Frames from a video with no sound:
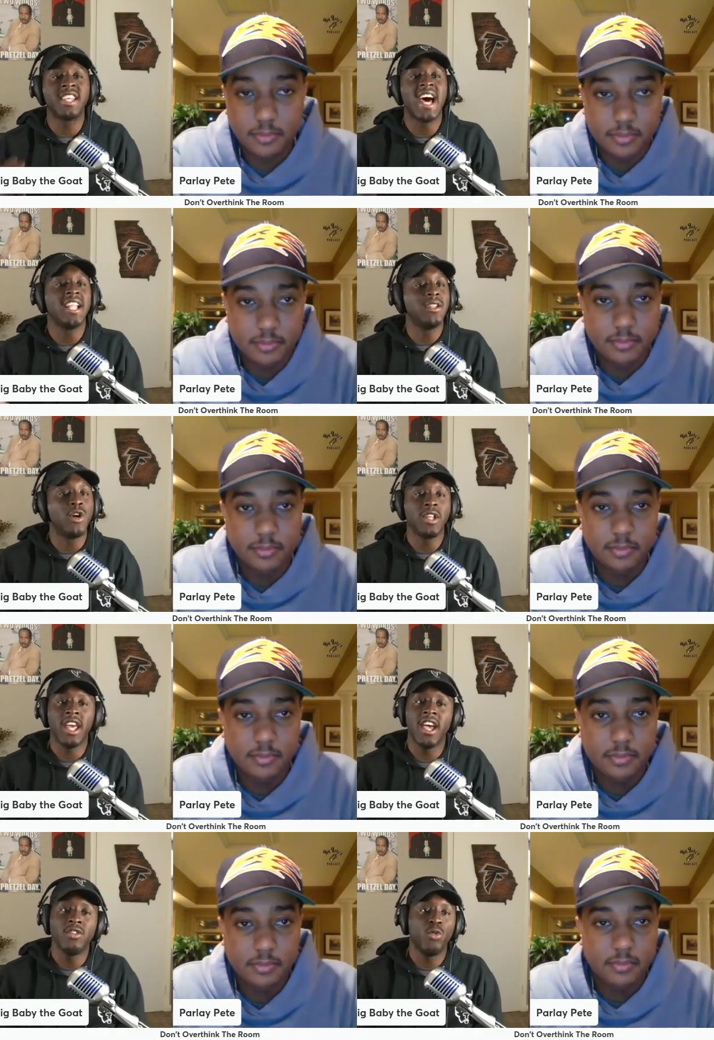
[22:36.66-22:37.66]
Speaker 1: talent, only
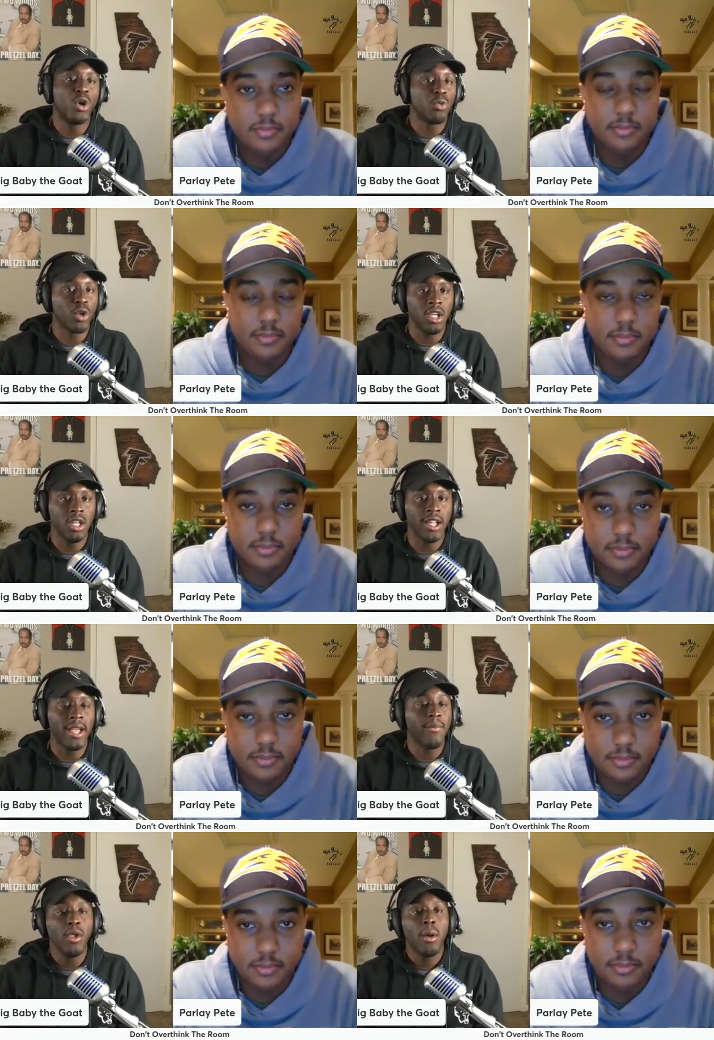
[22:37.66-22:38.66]
has one ring.
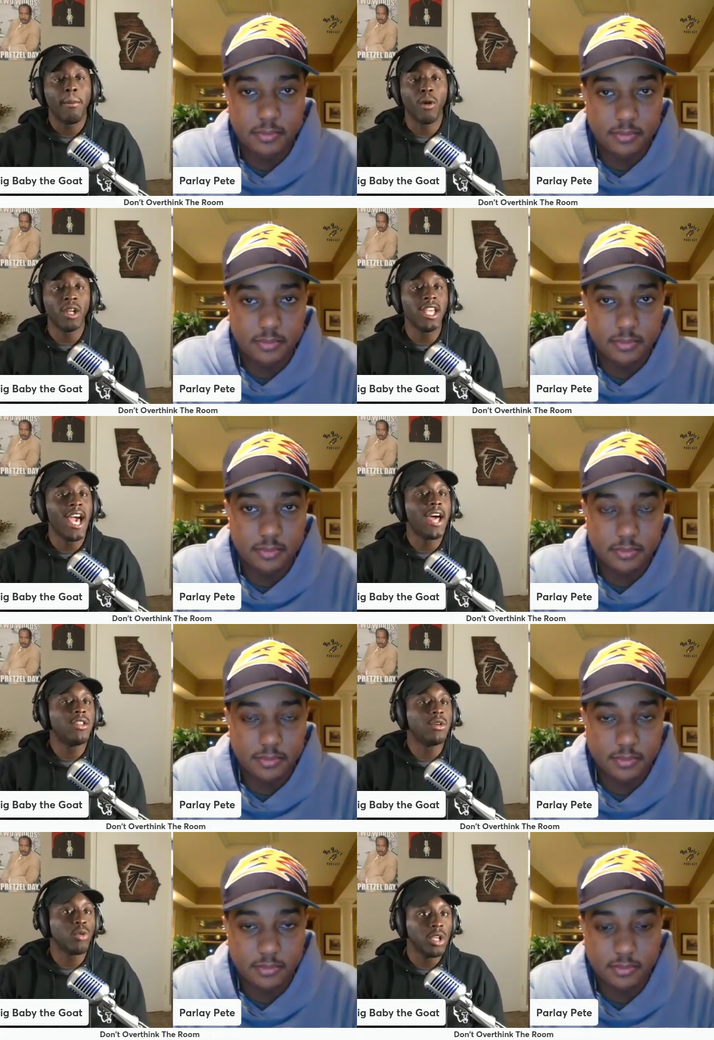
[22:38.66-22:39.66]
Like Brady got
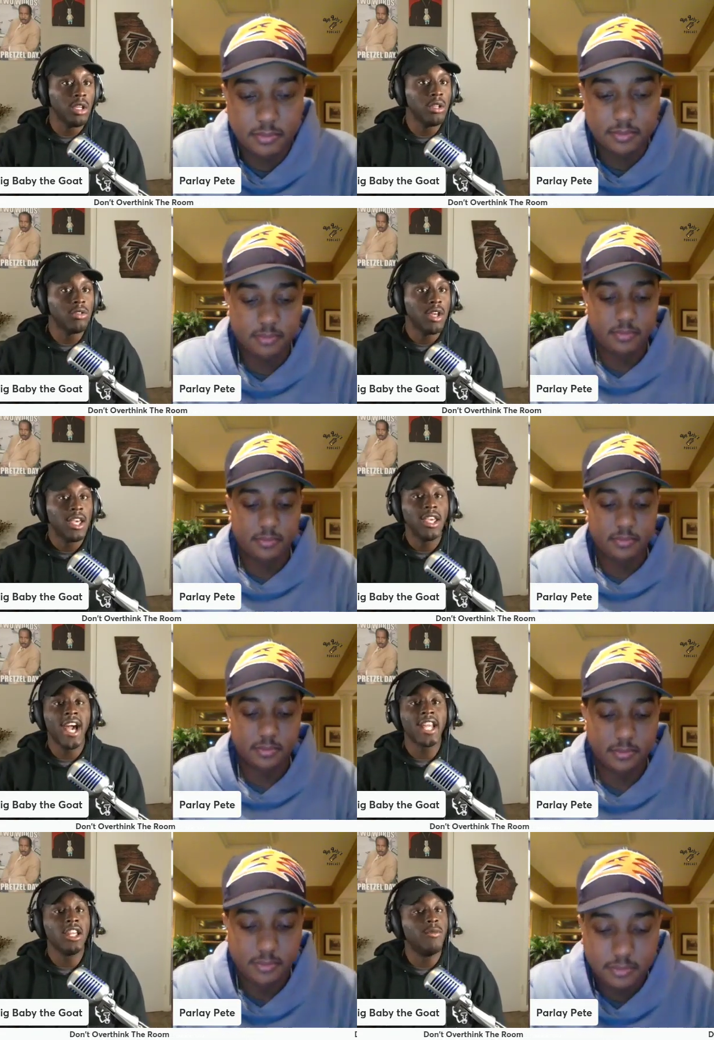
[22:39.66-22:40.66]
the rings, he
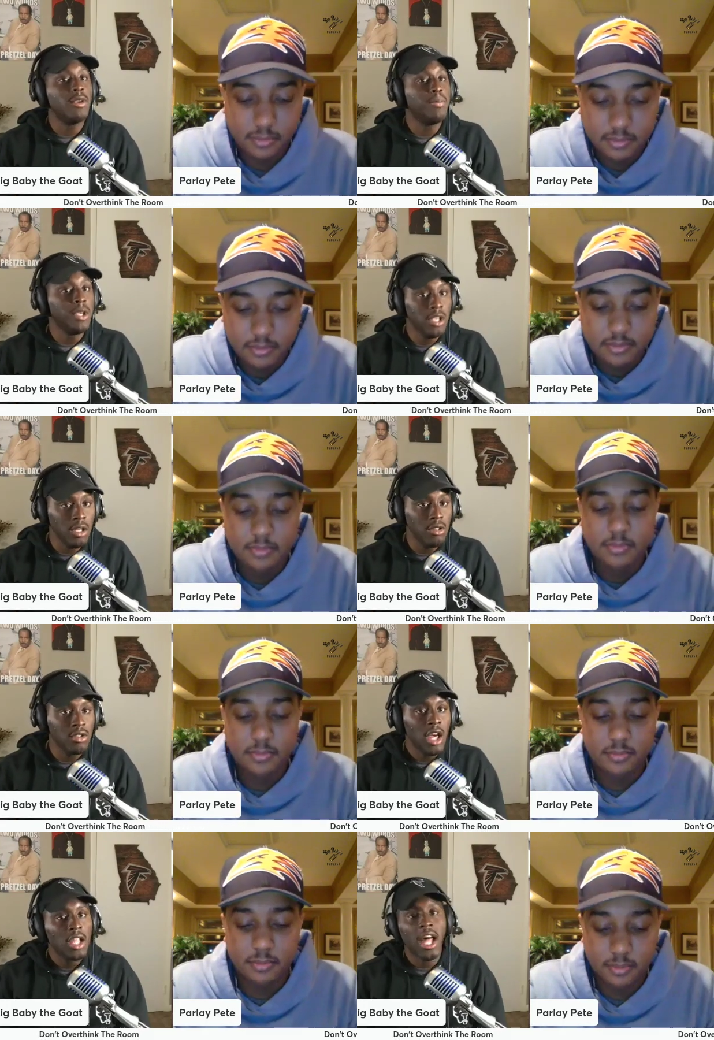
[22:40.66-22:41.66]
got the
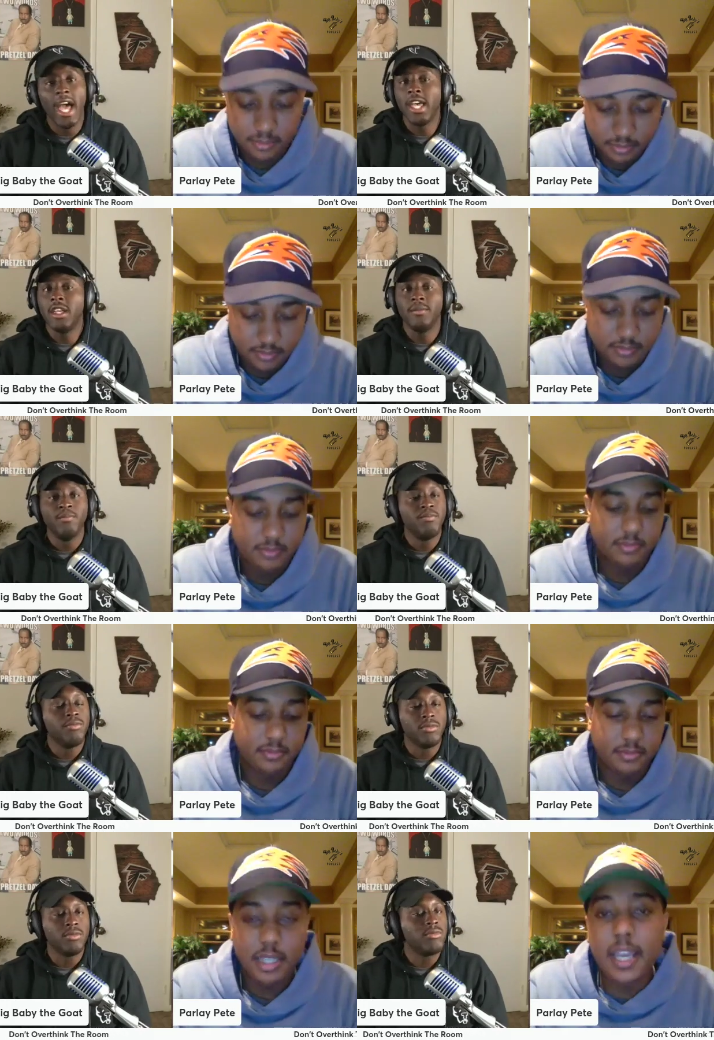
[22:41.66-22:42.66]
MVPs, like
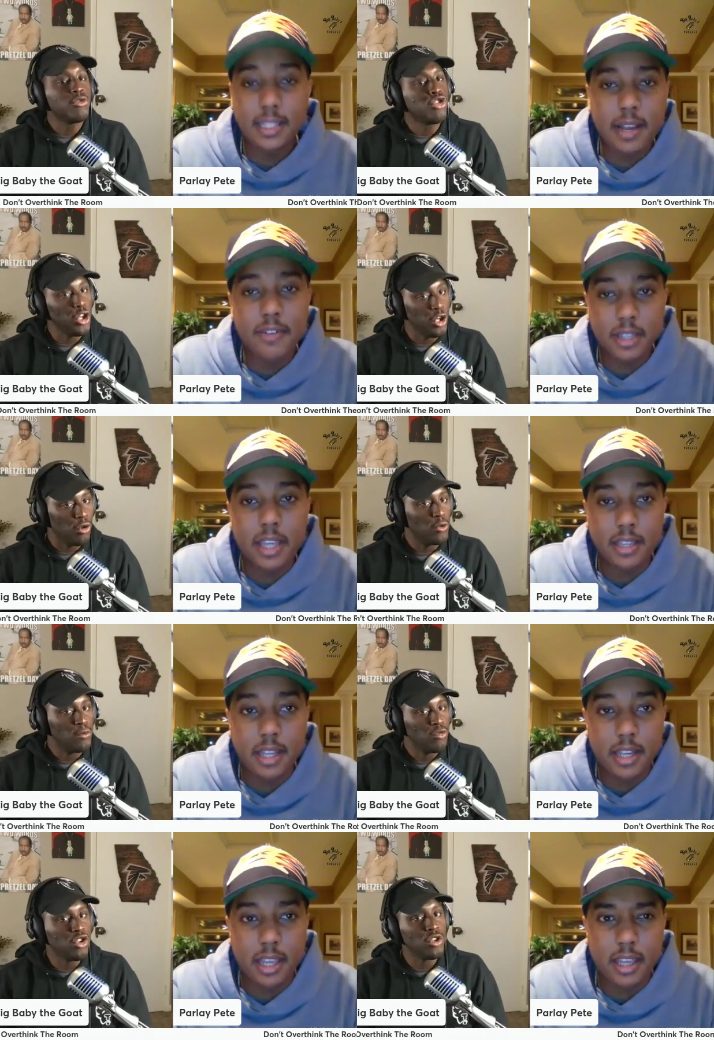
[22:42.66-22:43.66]
Speaker 2: he has everything
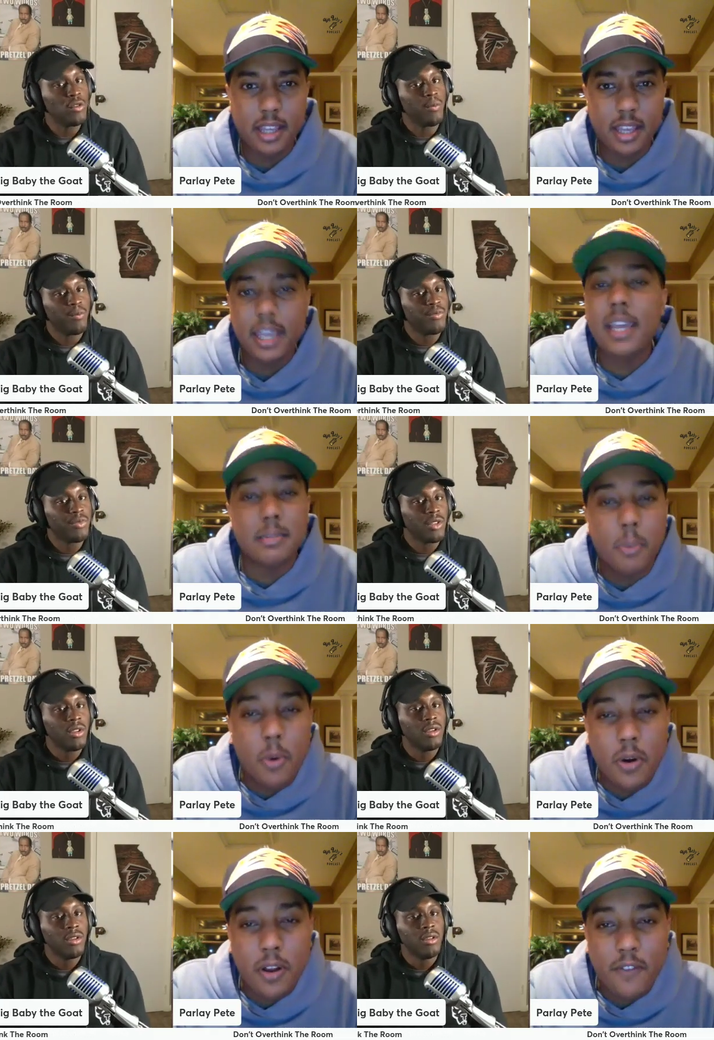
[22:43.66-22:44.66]
that he has
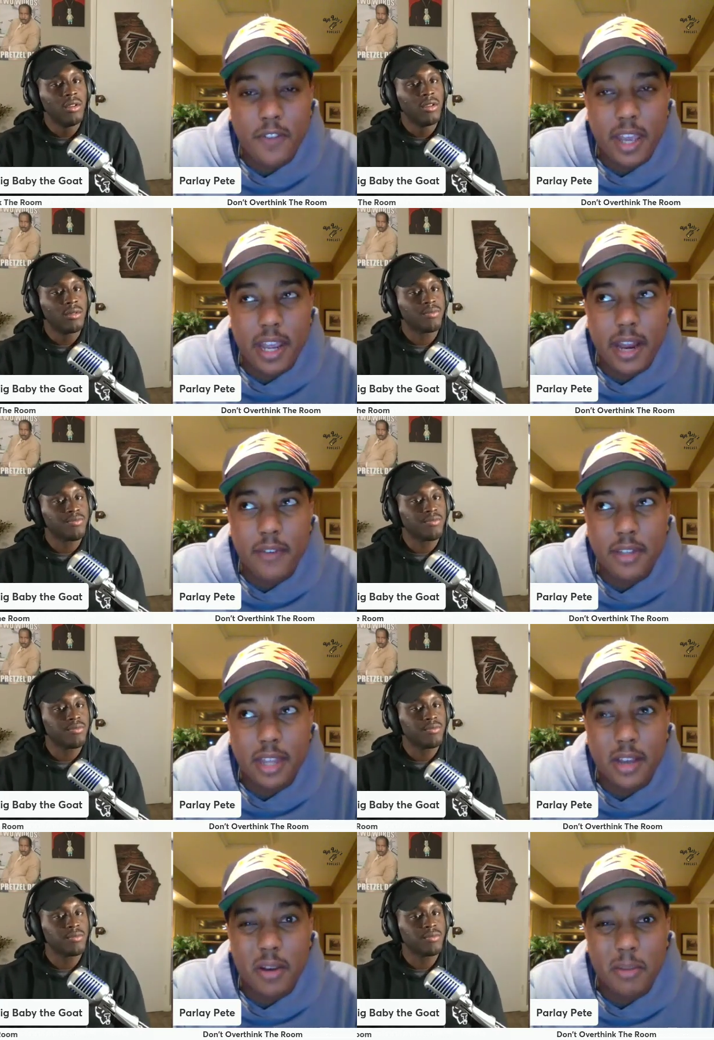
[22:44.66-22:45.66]
more of
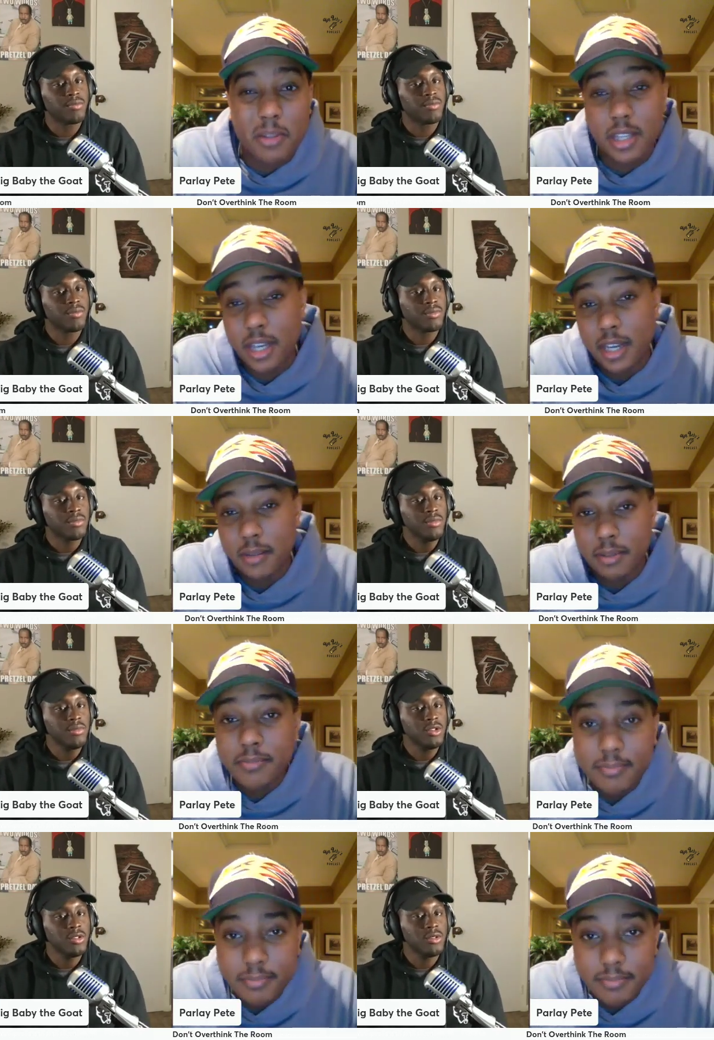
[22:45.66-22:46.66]
everything almost than anyone.
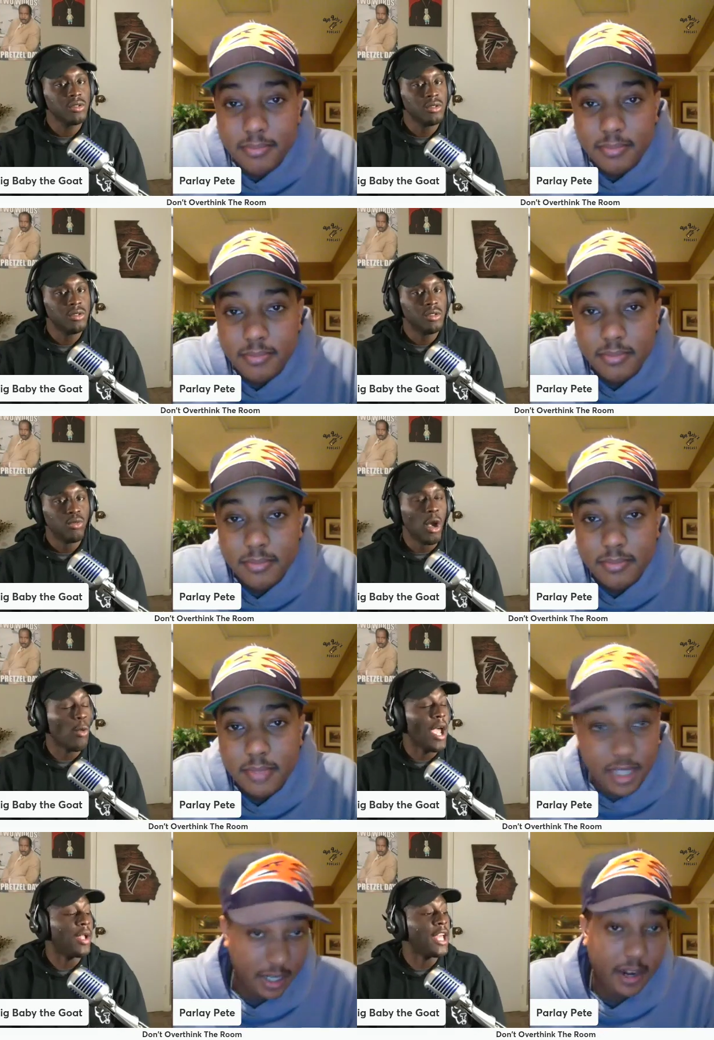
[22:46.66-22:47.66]
Yeah,
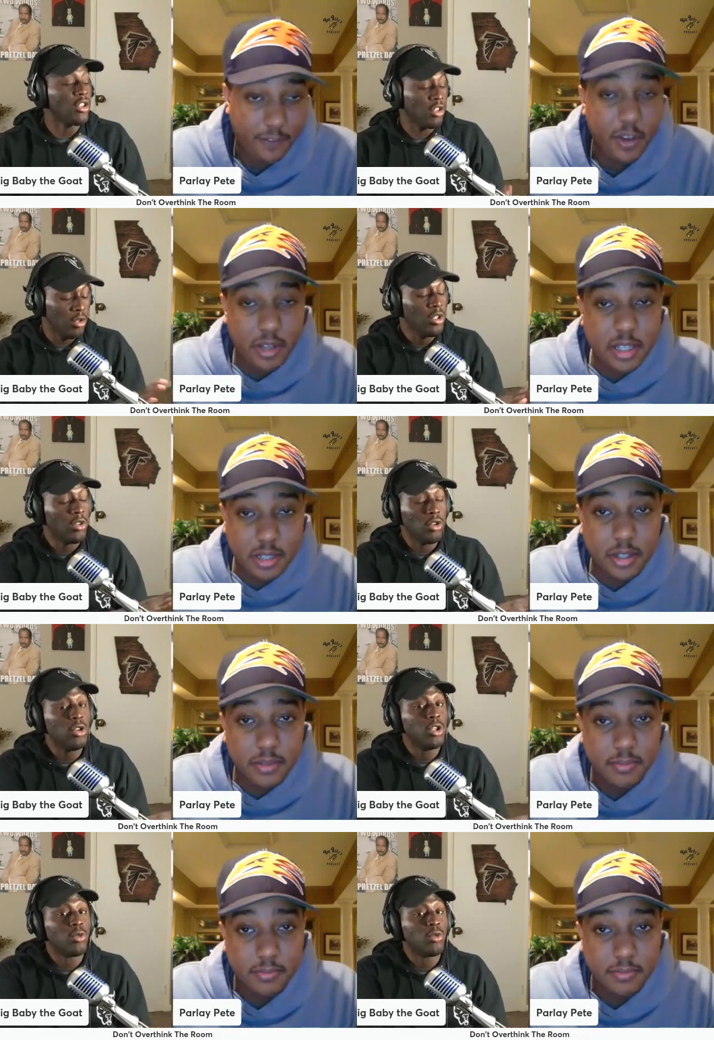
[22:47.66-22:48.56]
right. Like you need, to, you
Speaker 1: need, to